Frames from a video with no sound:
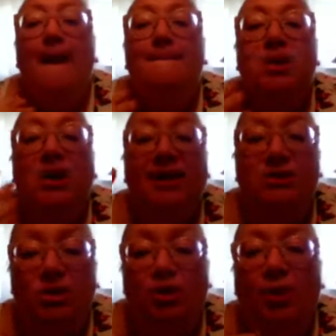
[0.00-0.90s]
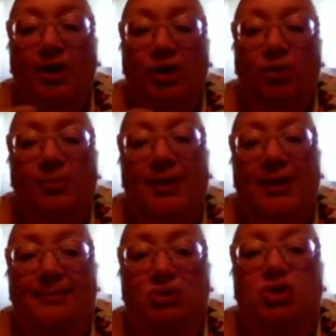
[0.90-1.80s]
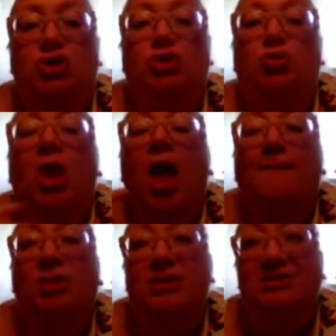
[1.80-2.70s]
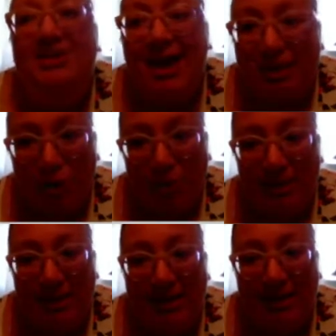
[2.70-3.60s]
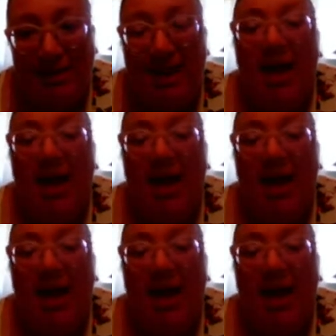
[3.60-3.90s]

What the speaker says: but I do want you to be able to present your opinion